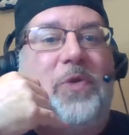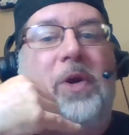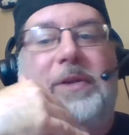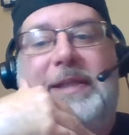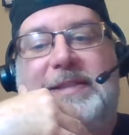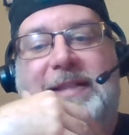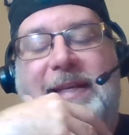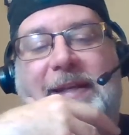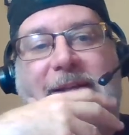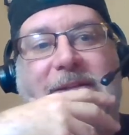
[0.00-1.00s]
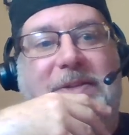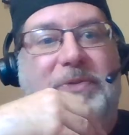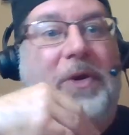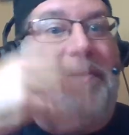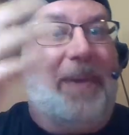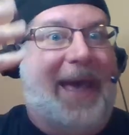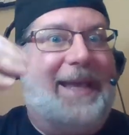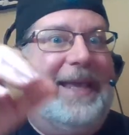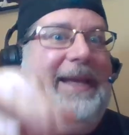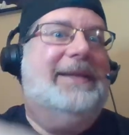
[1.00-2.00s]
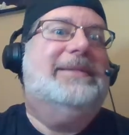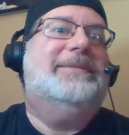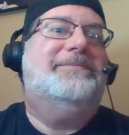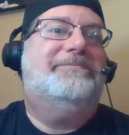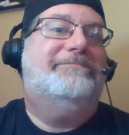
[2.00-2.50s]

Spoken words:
Drunk listing, drunk packing.